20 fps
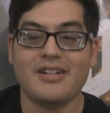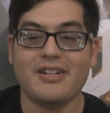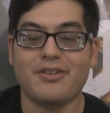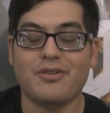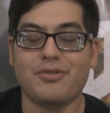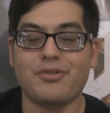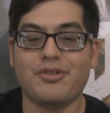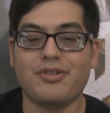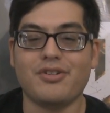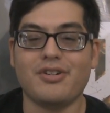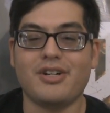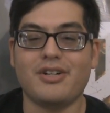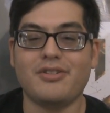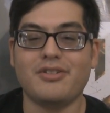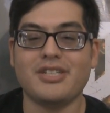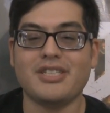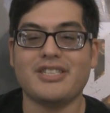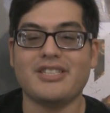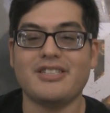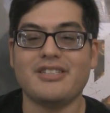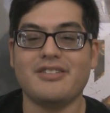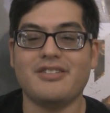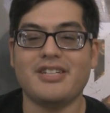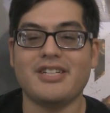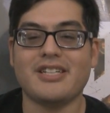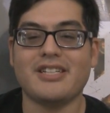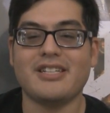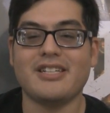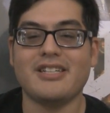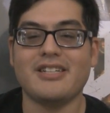Or I'll listen to,
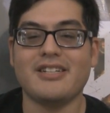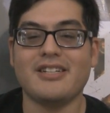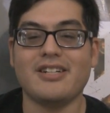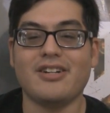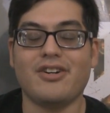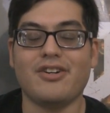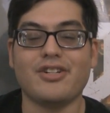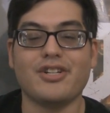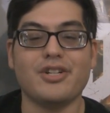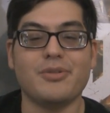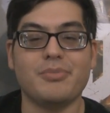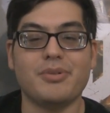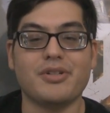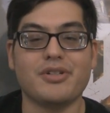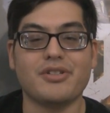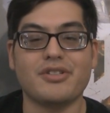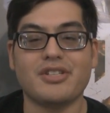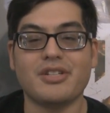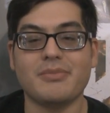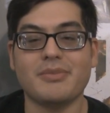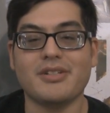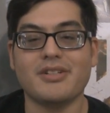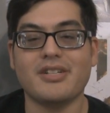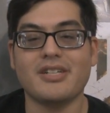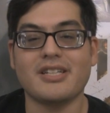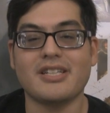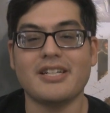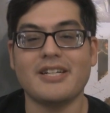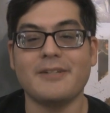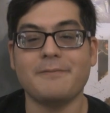like, an audiobook or something
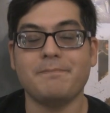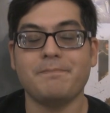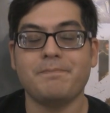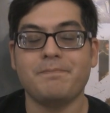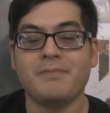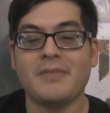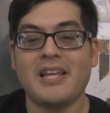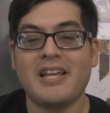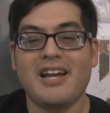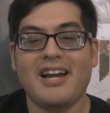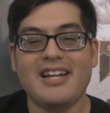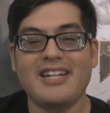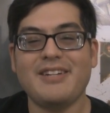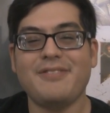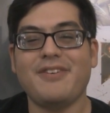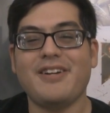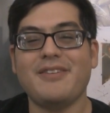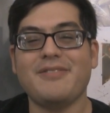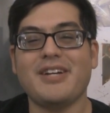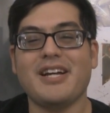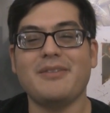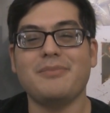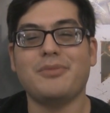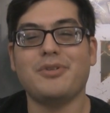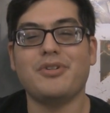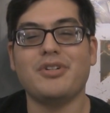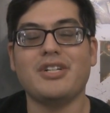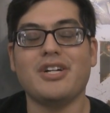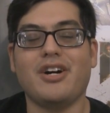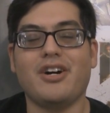like that. I definitely have gotten
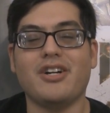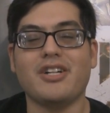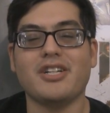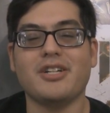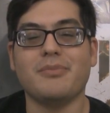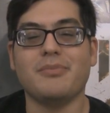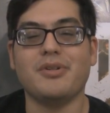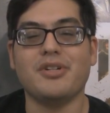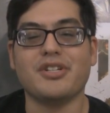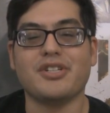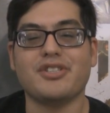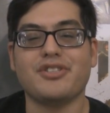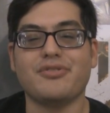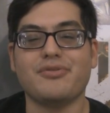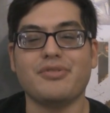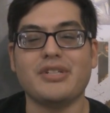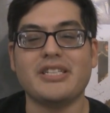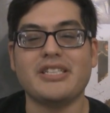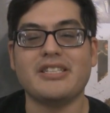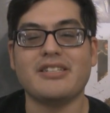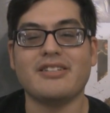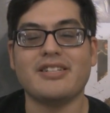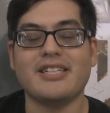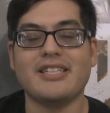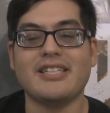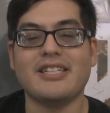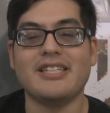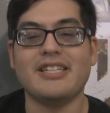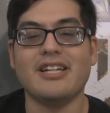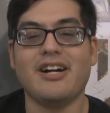more into audiobooks
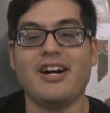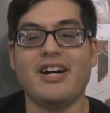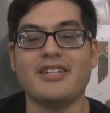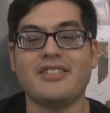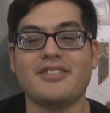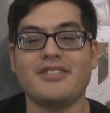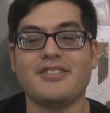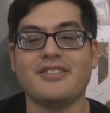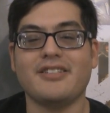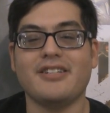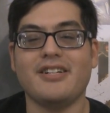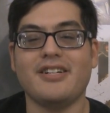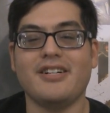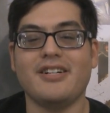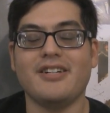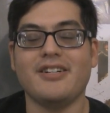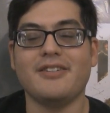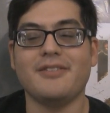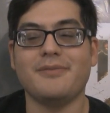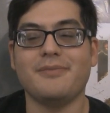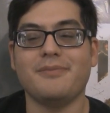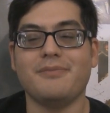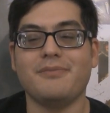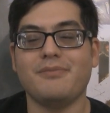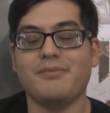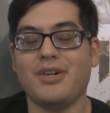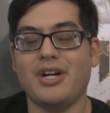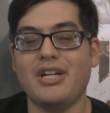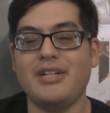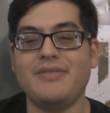recently than not.
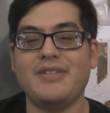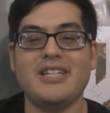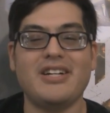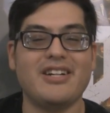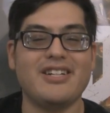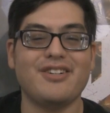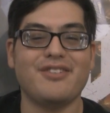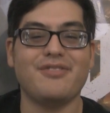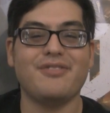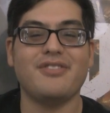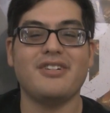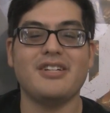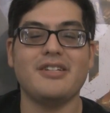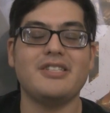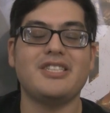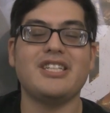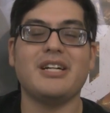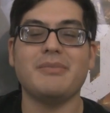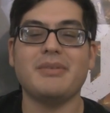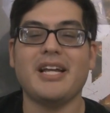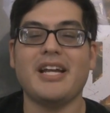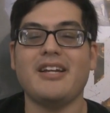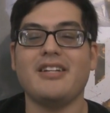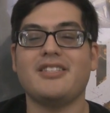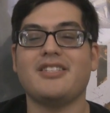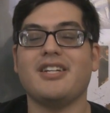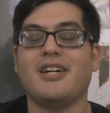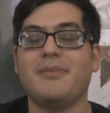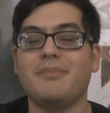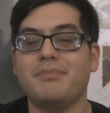Even though I don't...
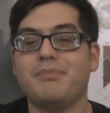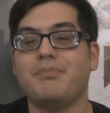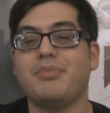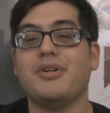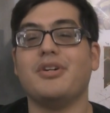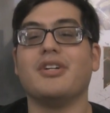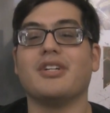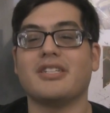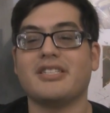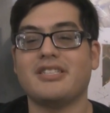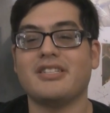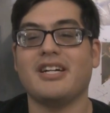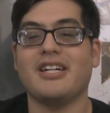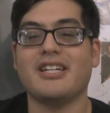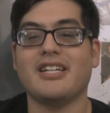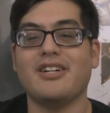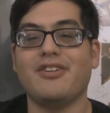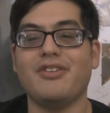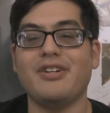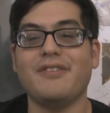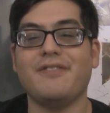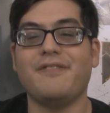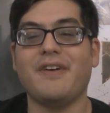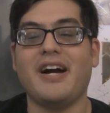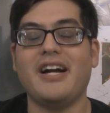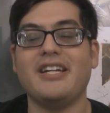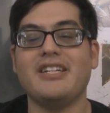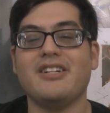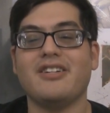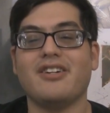Some books I can only
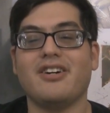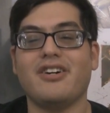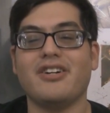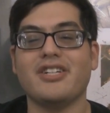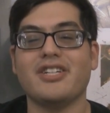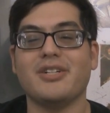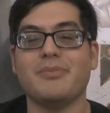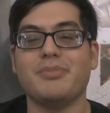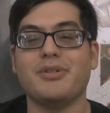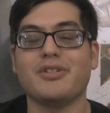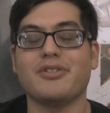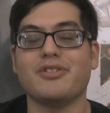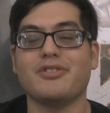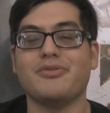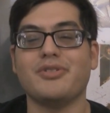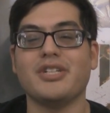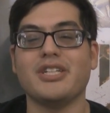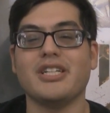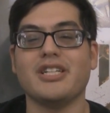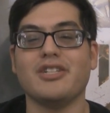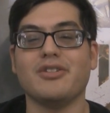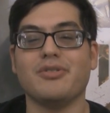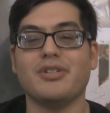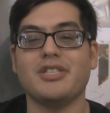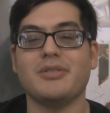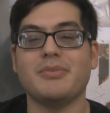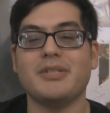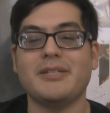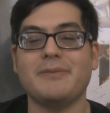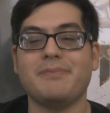find on audiobook, which really
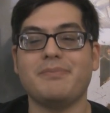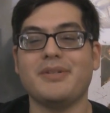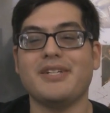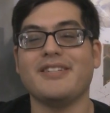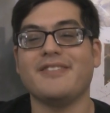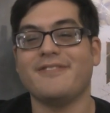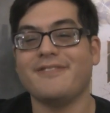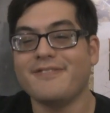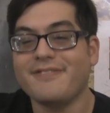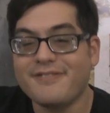annoys me, but,